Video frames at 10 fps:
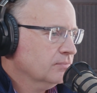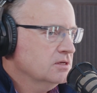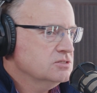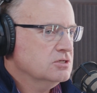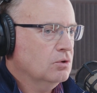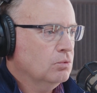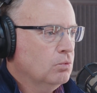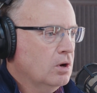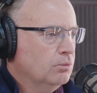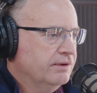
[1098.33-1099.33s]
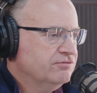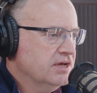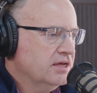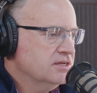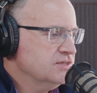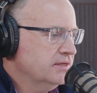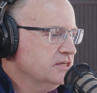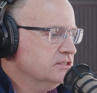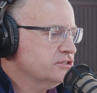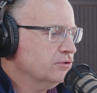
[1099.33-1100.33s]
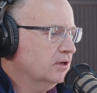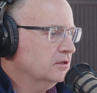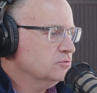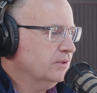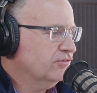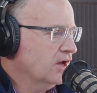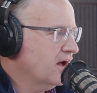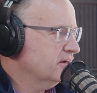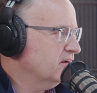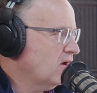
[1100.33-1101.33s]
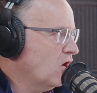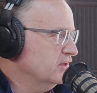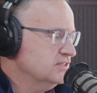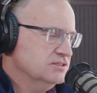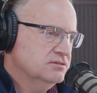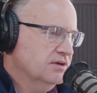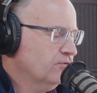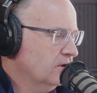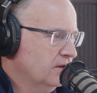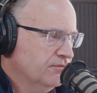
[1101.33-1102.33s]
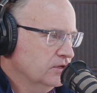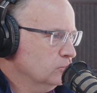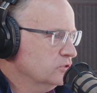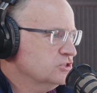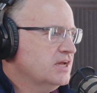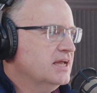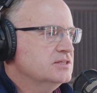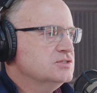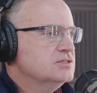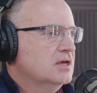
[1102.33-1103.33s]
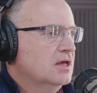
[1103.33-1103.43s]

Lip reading: So what we've done as an industry is we've gone to all these different individual states,